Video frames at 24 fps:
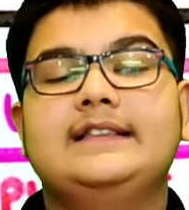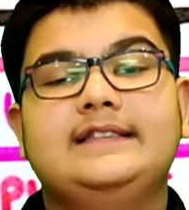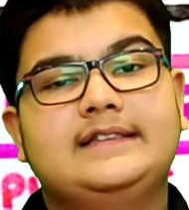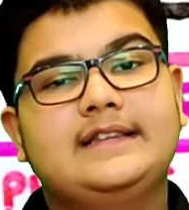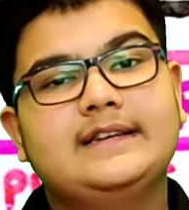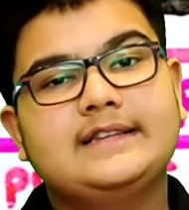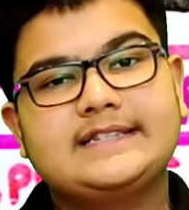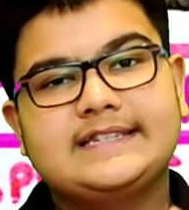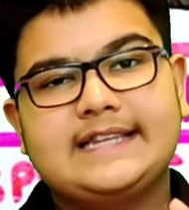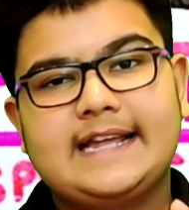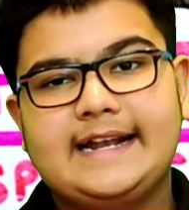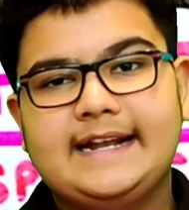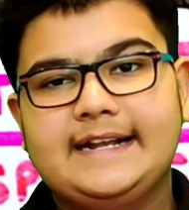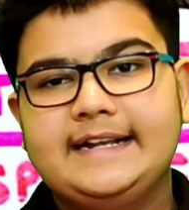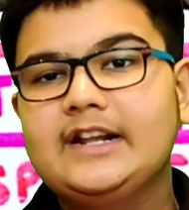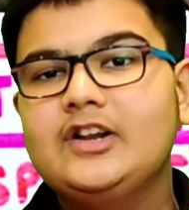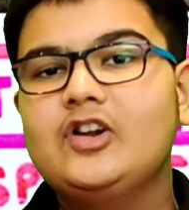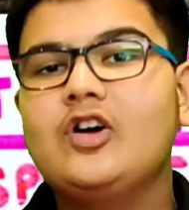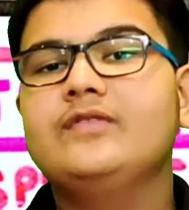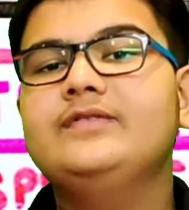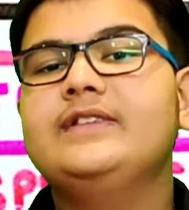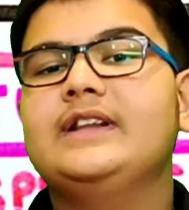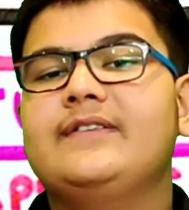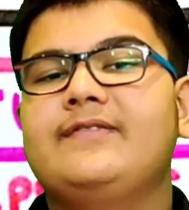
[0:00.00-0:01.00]
the center
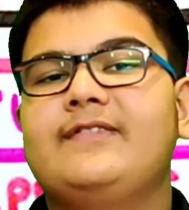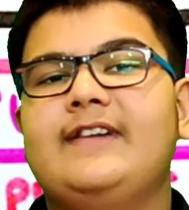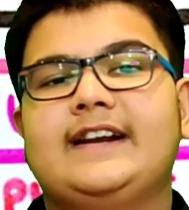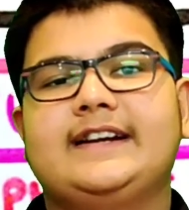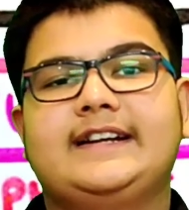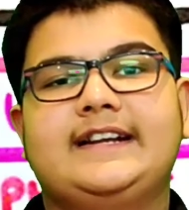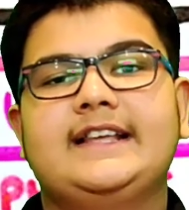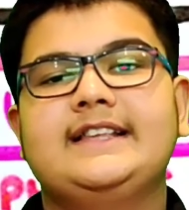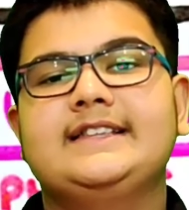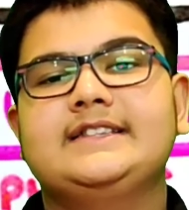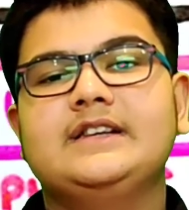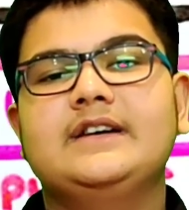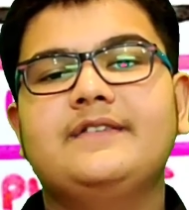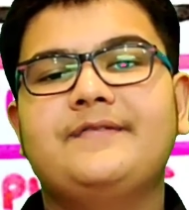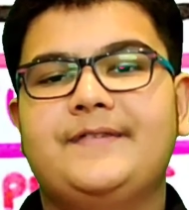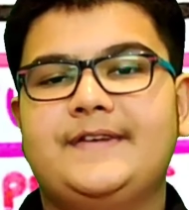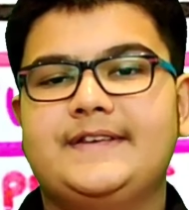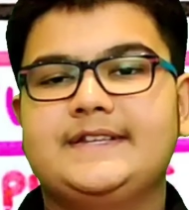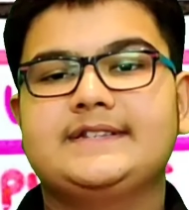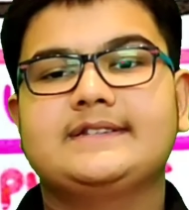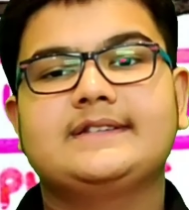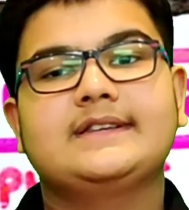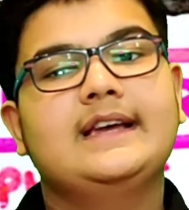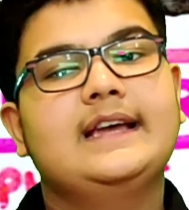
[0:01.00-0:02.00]
of the reflecting
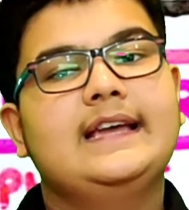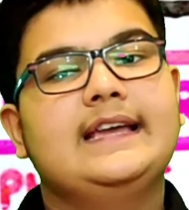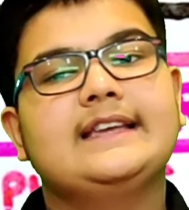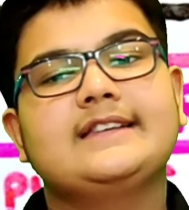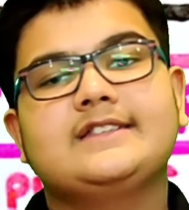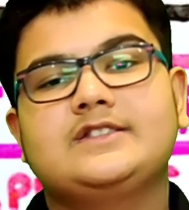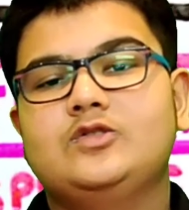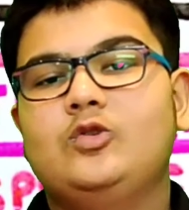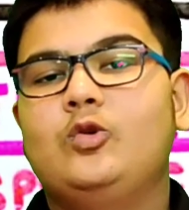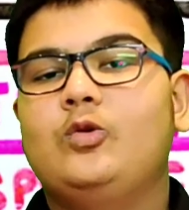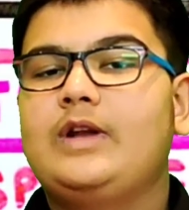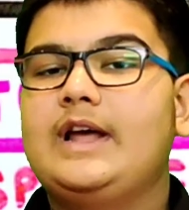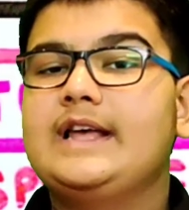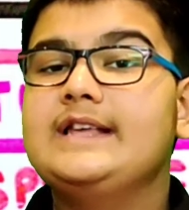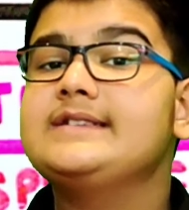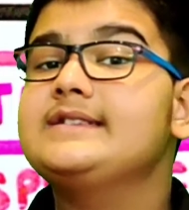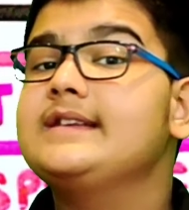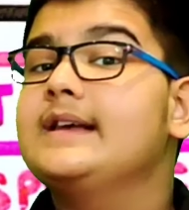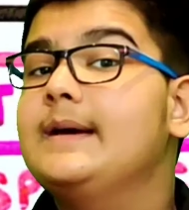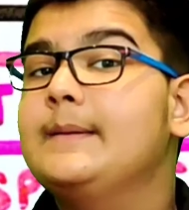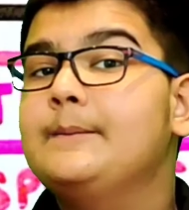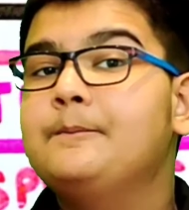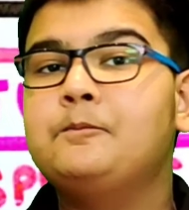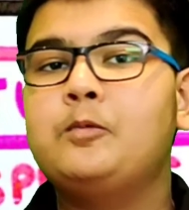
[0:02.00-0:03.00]
surface is known as
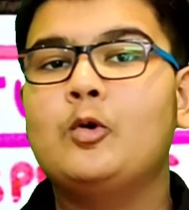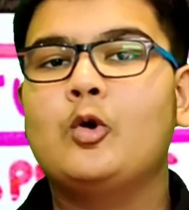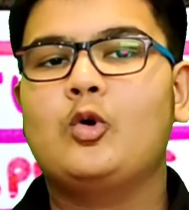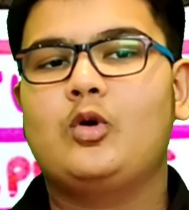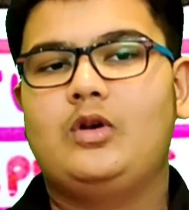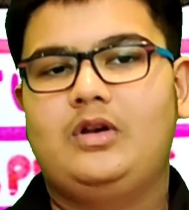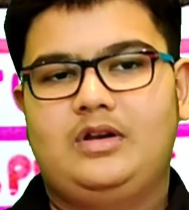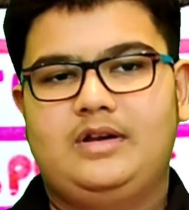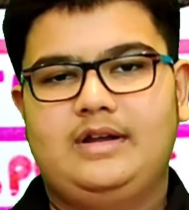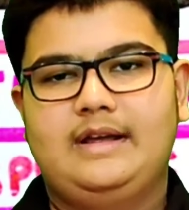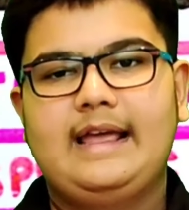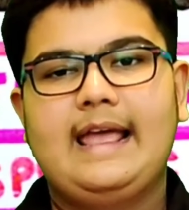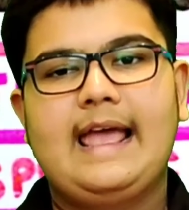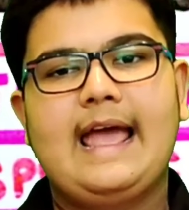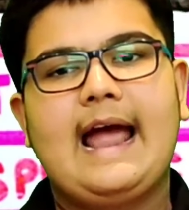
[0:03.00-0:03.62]
pole,